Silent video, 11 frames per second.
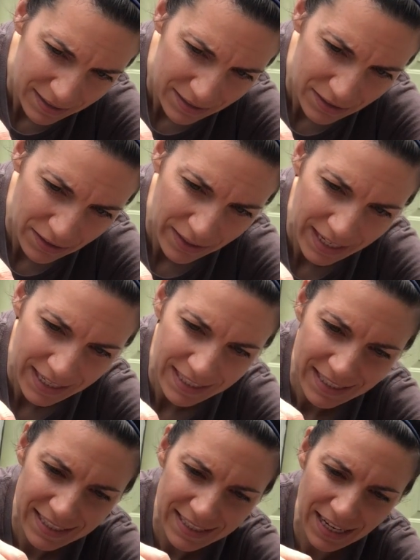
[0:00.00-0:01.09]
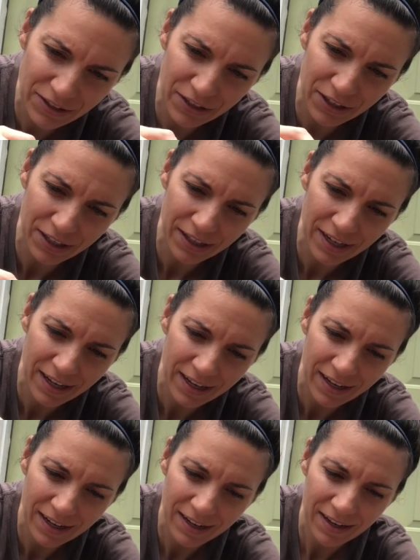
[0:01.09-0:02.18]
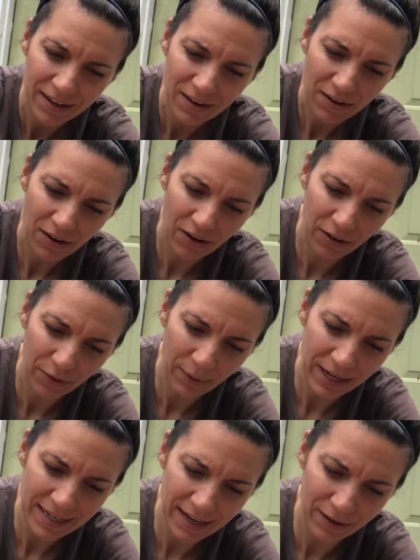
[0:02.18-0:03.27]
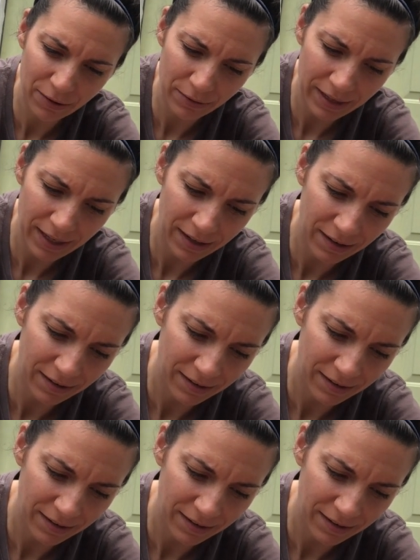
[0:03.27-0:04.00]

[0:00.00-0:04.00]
so that it is centered all the way down there.